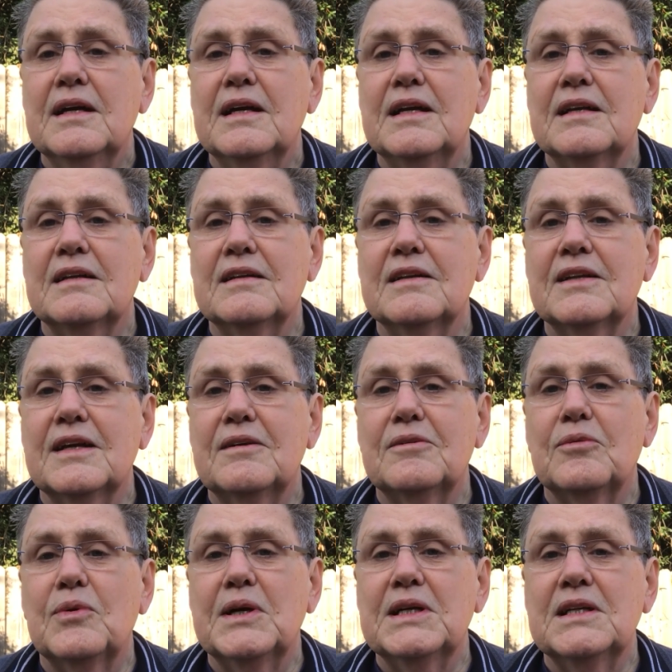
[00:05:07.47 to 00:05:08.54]
in their
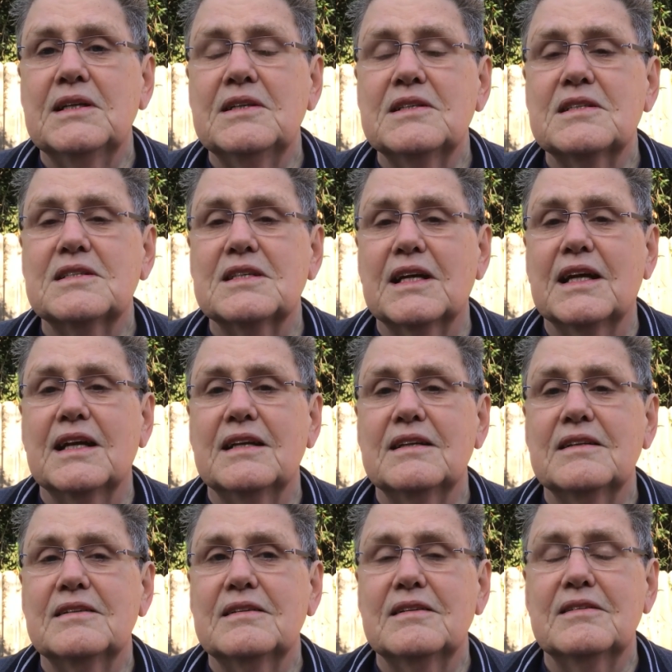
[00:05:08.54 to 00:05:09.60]
awareness
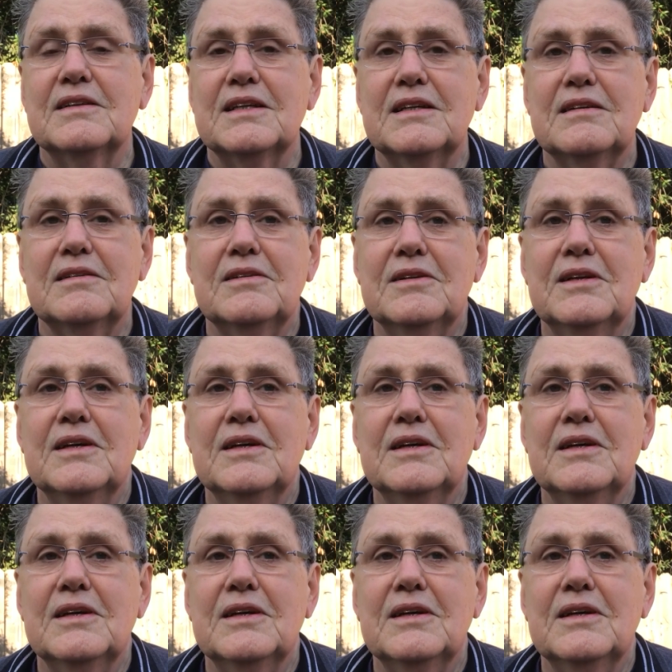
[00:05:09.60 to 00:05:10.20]
and their